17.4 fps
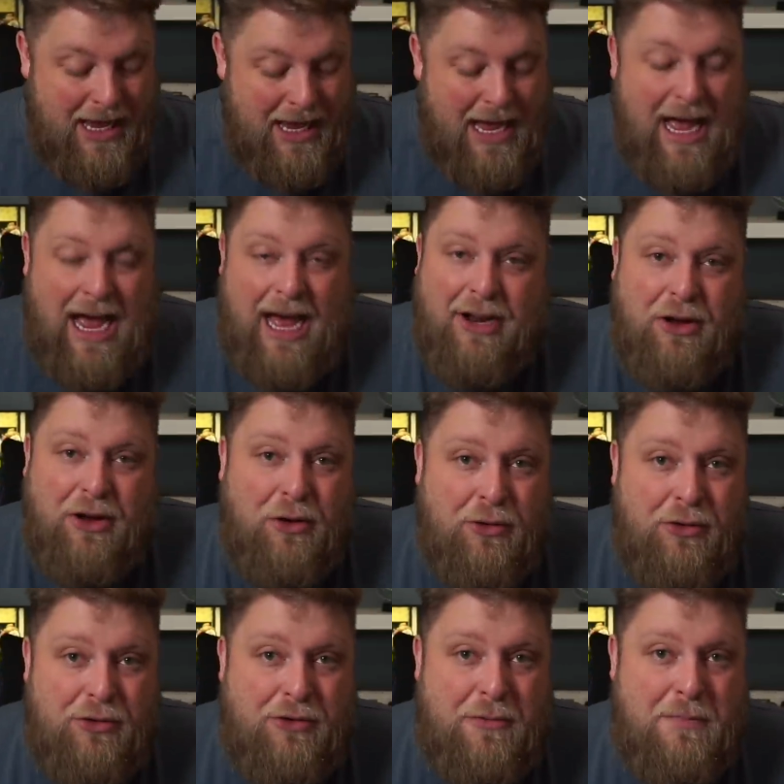and
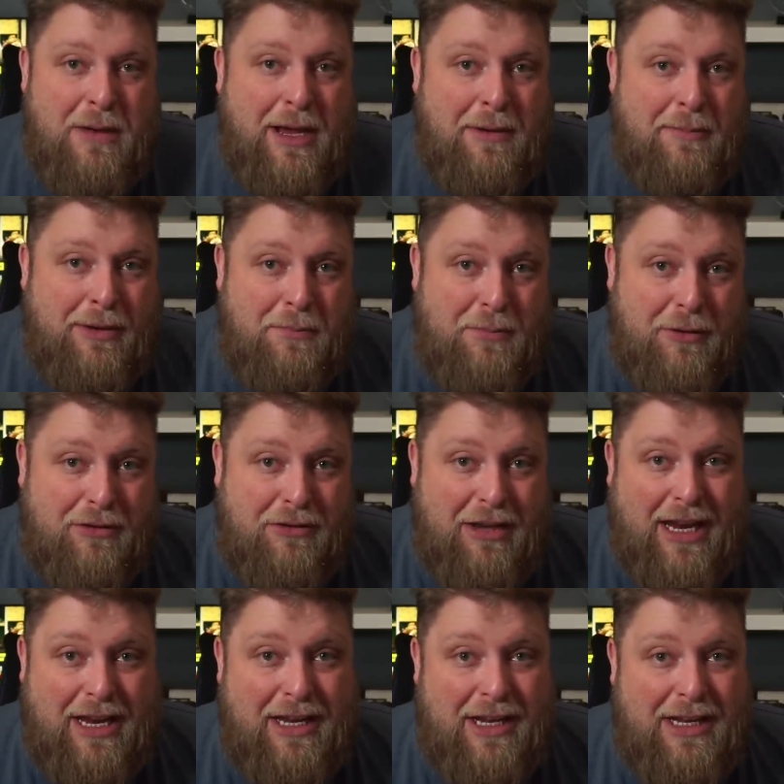100 megabits per
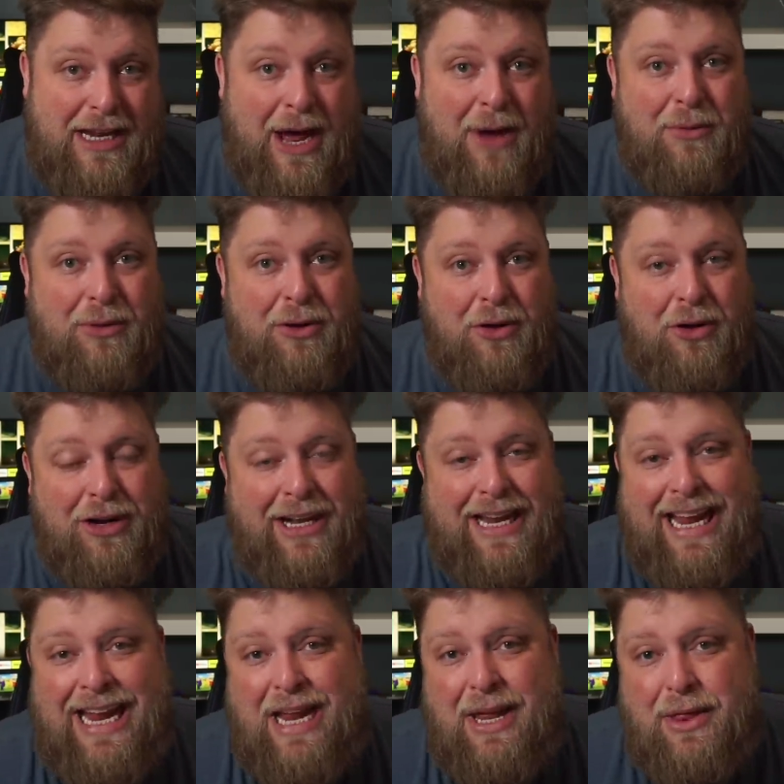second download
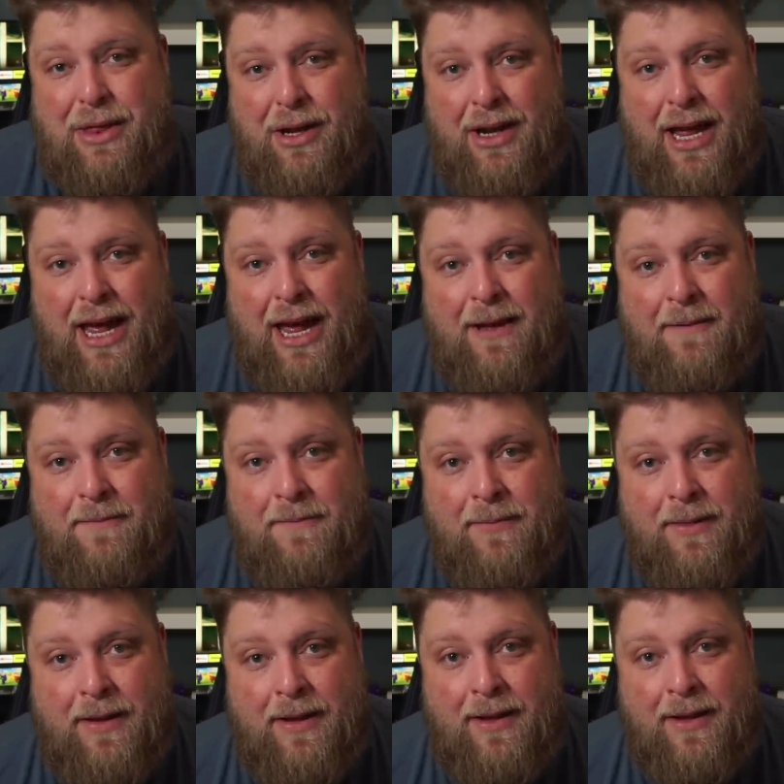Ethernet.
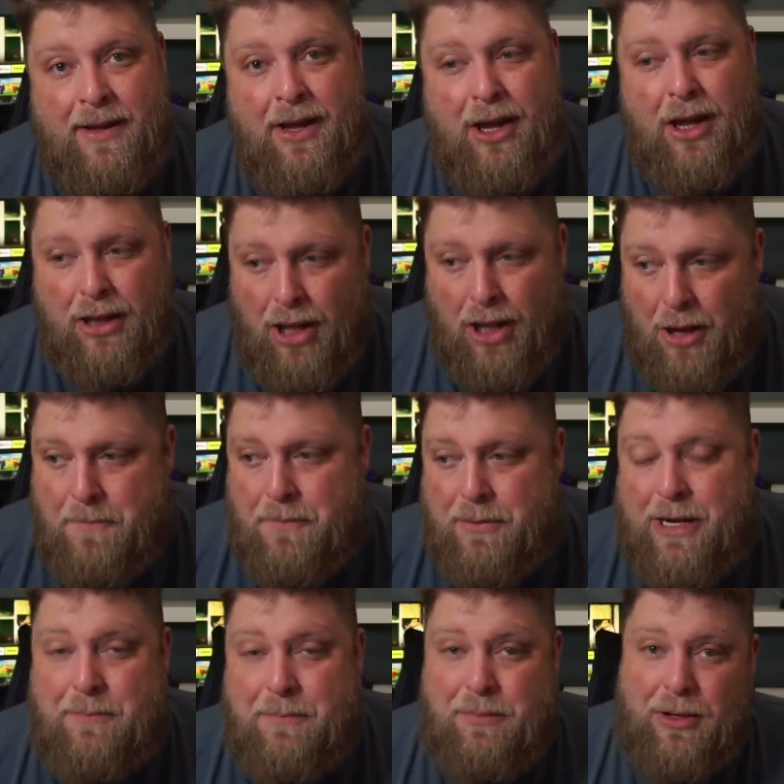A lot of
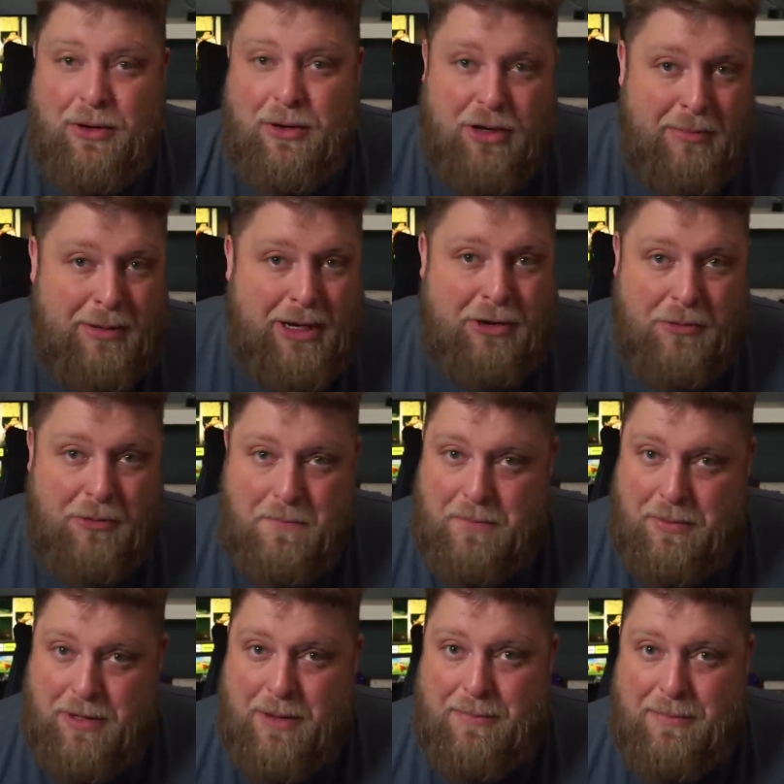people are going to be
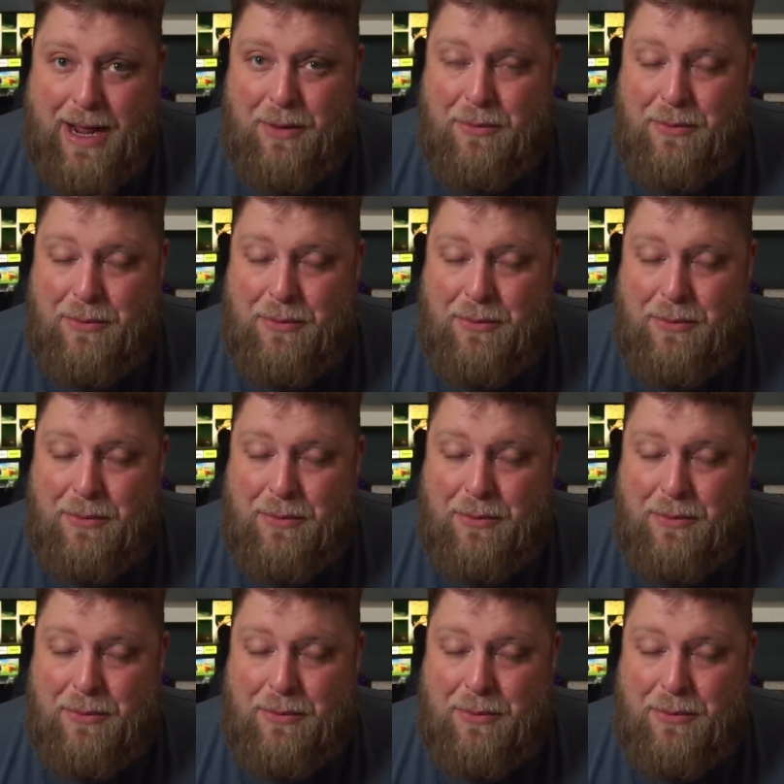grumpy about